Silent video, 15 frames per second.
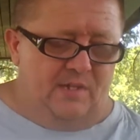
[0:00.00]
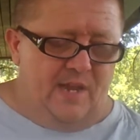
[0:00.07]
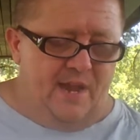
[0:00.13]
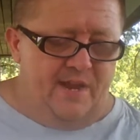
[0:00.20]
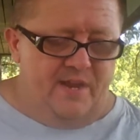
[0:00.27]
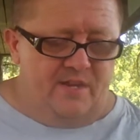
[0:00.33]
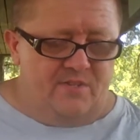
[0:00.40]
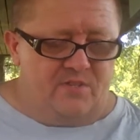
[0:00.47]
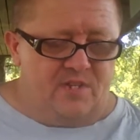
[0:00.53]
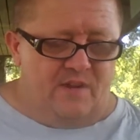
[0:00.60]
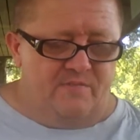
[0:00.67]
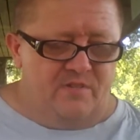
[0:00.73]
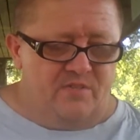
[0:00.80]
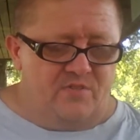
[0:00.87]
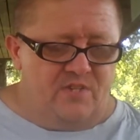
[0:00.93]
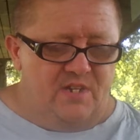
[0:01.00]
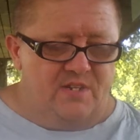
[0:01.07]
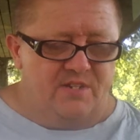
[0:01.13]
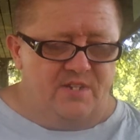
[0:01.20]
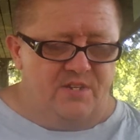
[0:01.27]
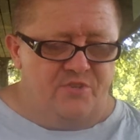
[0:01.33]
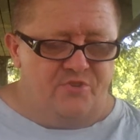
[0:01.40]

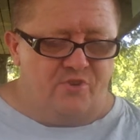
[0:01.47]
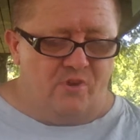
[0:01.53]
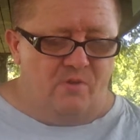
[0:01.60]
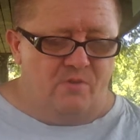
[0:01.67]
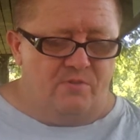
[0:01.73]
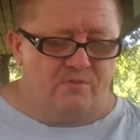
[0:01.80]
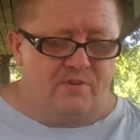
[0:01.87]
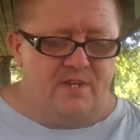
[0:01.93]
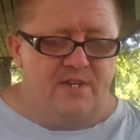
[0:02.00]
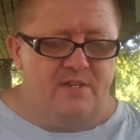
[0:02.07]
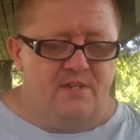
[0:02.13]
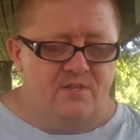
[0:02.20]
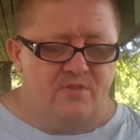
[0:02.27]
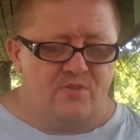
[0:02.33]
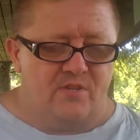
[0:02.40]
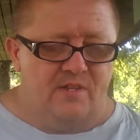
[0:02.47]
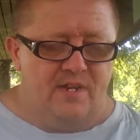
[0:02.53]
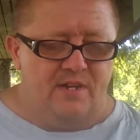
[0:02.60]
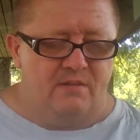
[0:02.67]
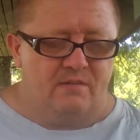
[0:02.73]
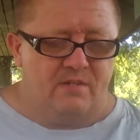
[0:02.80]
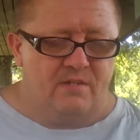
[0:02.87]
KL7CC stroke 3
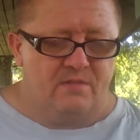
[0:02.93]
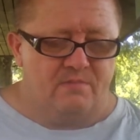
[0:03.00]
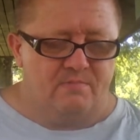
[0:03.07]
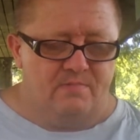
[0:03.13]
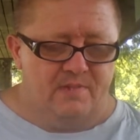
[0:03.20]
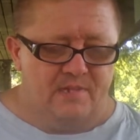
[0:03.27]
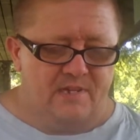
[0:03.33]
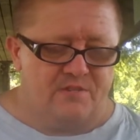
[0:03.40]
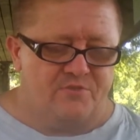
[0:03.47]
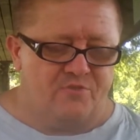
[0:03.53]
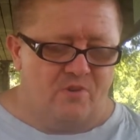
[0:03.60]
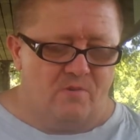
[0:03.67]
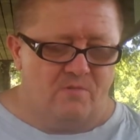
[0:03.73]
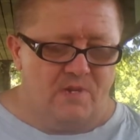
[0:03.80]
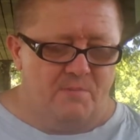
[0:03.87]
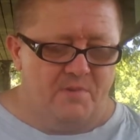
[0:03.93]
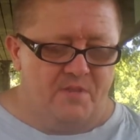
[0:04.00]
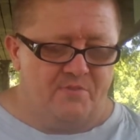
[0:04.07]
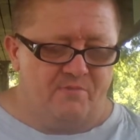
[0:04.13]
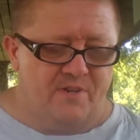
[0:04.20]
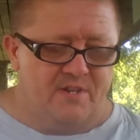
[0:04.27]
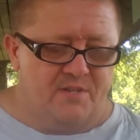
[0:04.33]
slant stroke
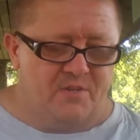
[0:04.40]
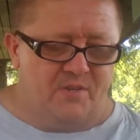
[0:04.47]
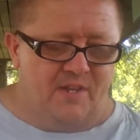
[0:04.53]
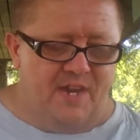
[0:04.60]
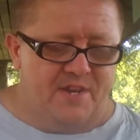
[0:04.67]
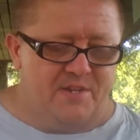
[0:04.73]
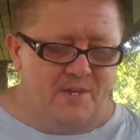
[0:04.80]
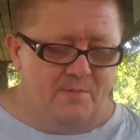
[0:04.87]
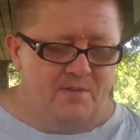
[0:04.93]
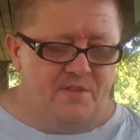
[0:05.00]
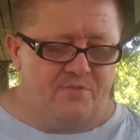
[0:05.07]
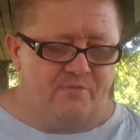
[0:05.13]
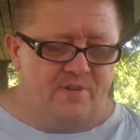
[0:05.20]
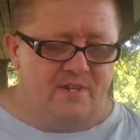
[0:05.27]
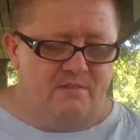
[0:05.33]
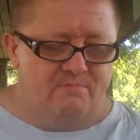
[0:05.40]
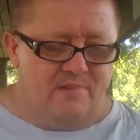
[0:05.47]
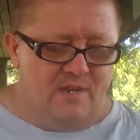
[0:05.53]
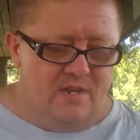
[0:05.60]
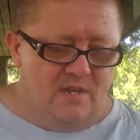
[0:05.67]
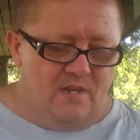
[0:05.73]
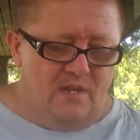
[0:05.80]
W3 slant W3
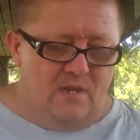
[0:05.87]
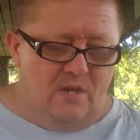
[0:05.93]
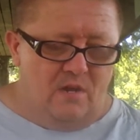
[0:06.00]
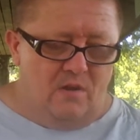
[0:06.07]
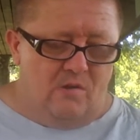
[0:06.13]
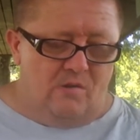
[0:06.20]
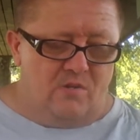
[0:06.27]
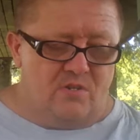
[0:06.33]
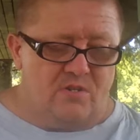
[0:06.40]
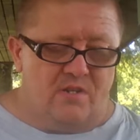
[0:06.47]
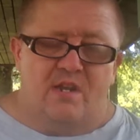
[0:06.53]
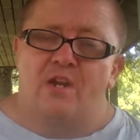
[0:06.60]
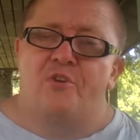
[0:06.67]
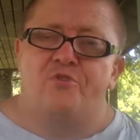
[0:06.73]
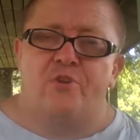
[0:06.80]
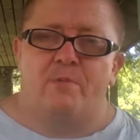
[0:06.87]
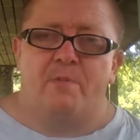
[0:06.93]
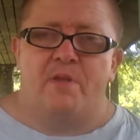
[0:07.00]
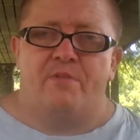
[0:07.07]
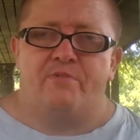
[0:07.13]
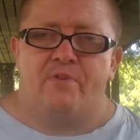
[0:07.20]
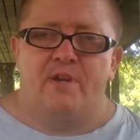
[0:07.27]
or slash
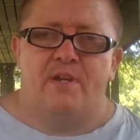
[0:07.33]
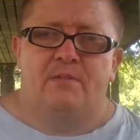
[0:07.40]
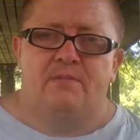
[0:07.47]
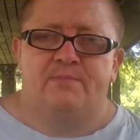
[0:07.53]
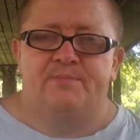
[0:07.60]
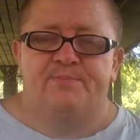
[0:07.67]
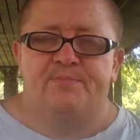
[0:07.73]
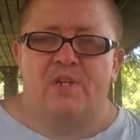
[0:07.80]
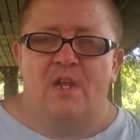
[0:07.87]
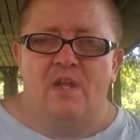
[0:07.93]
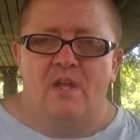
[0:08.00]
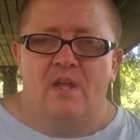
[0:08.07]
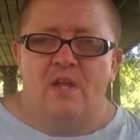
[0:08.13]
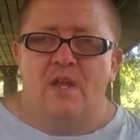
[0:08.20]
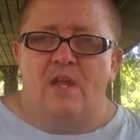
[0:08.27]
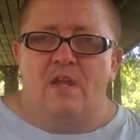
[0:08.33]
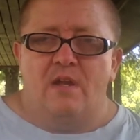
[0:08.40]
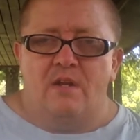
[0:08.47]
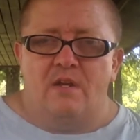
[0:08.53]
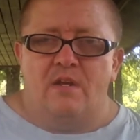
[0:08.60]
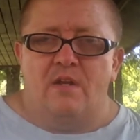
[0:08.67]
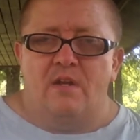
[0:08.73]

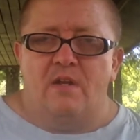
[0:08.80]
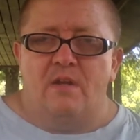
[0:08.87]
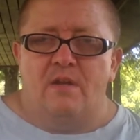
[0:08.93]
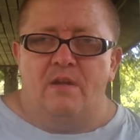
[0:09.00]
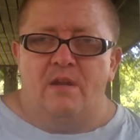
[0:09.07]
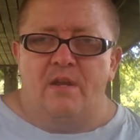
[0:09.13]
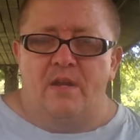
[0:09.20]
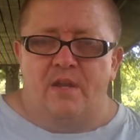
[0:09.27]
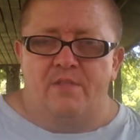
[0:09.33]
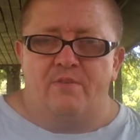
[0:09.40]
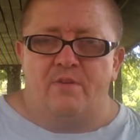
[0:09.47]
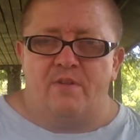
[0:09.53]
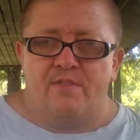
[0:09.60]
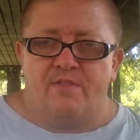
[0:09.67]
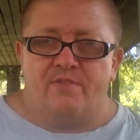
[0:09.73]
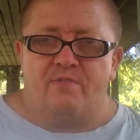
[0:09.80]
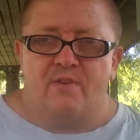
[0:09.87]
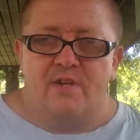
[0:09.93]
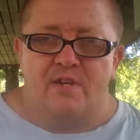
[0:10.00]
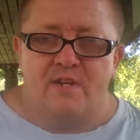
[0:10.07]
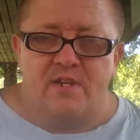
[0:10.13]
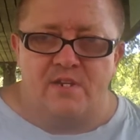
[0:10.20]
W3. Either of the
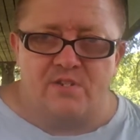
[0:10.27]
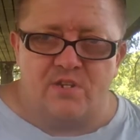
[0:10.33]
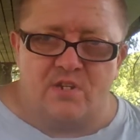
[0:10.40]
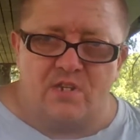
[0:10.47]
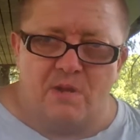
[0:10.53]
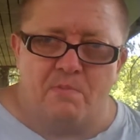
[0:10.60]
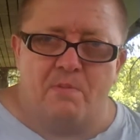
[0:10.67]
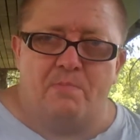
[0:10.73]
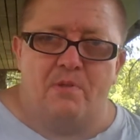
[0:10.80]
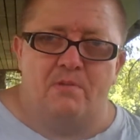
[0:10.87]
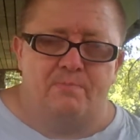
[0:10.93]
three is acceptable.